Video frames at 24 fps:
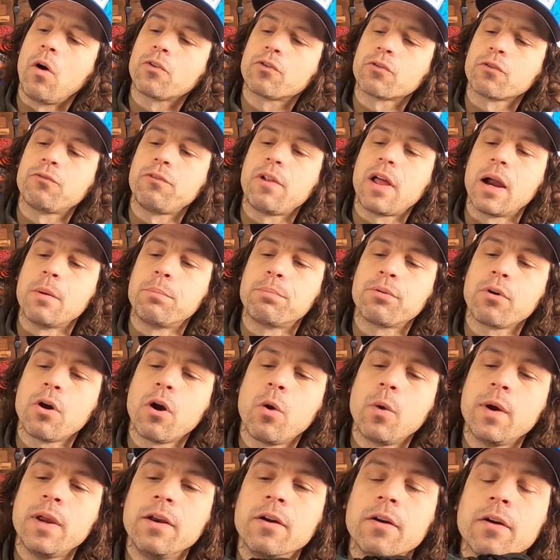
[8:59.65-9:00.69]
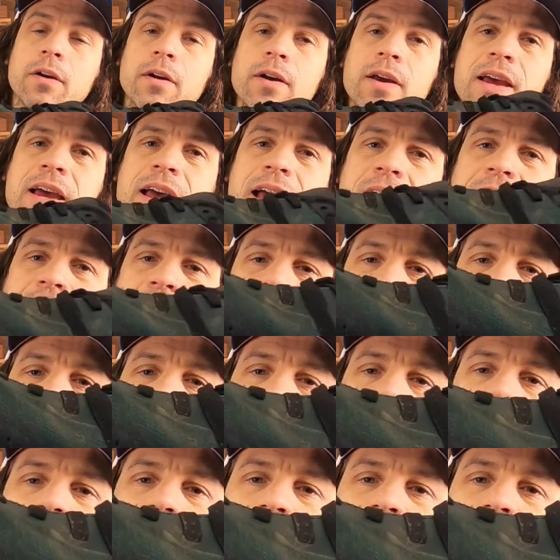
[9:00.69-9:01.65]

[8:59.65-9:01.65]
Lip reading: Ultrafly Pro here, have very